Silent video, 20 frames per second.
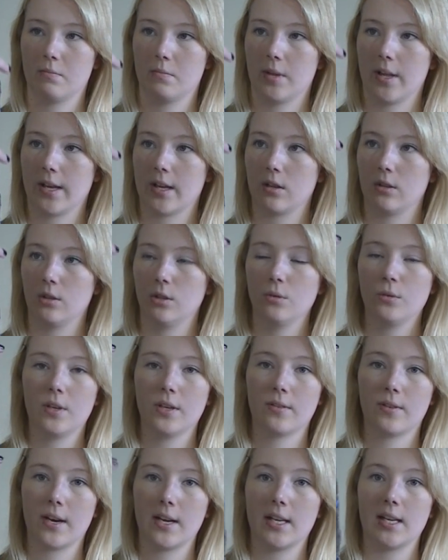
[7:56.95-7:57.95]
like glued
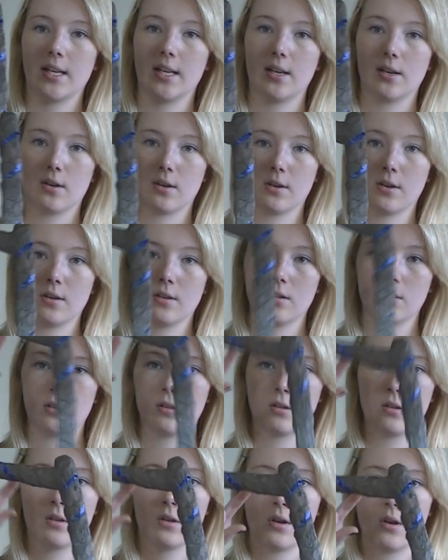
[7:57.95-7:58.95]
it right here,
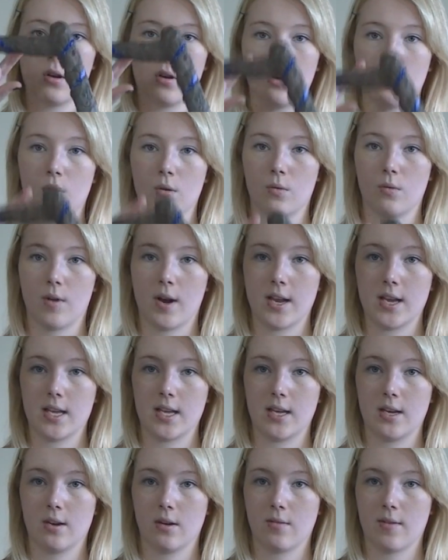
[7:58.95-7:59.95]
right
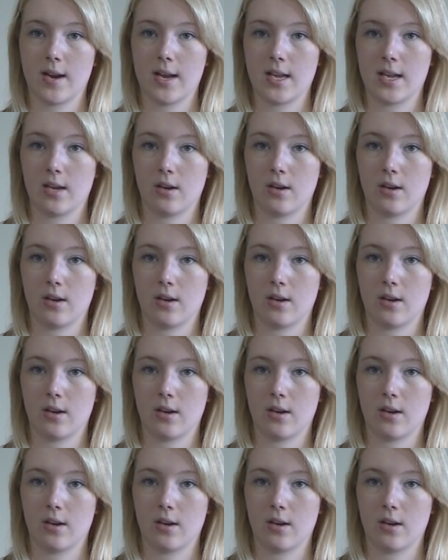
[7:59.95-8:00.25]
here, right